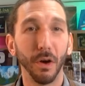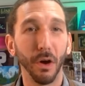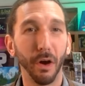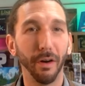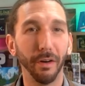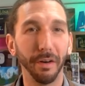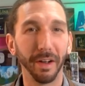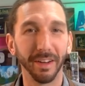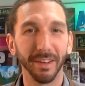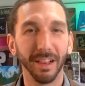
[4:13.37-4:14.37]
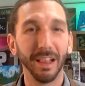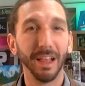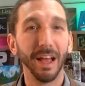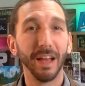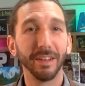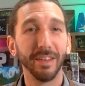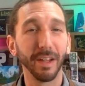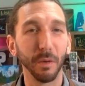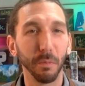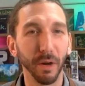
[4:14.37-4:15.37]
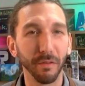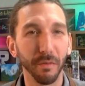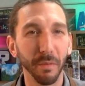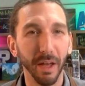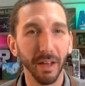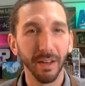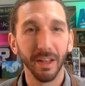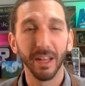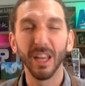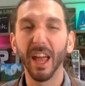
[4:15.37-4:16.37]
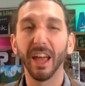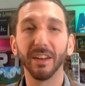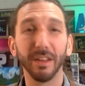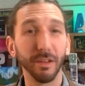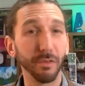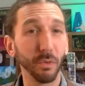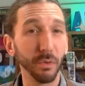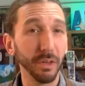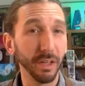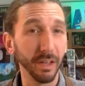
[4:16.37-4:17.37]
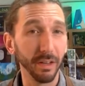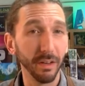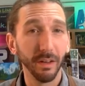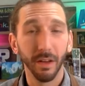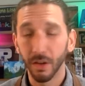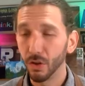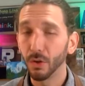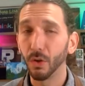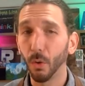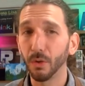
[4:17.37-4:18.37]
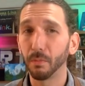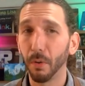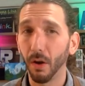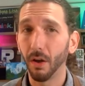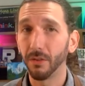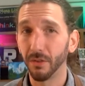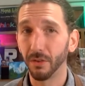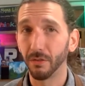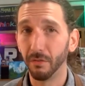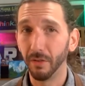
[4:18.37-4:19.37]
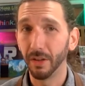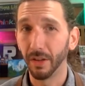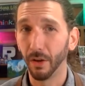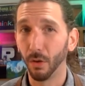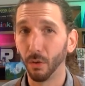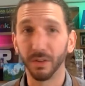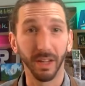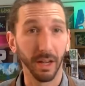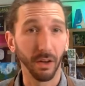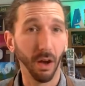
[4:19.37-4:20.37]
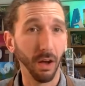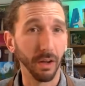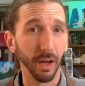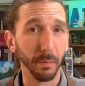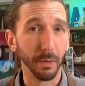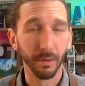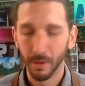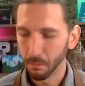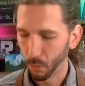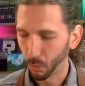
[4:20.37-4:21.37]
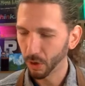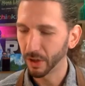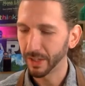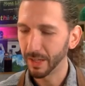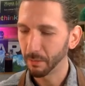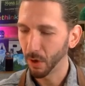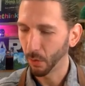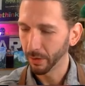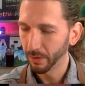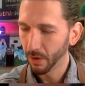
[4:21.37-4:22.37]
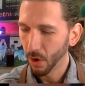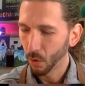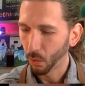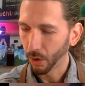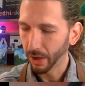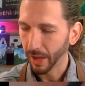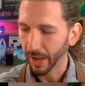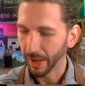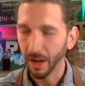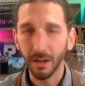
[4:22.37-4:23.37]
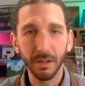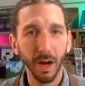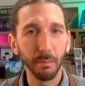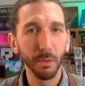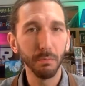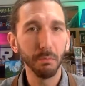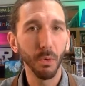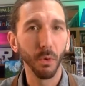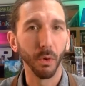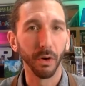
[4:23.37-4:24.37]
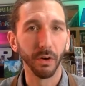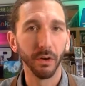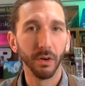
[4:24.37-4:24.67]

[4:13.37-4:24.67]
Alright, take a break from that, and if you need, you can always pause this video to get caught up. But we're going to keep going. We're going to add a couple more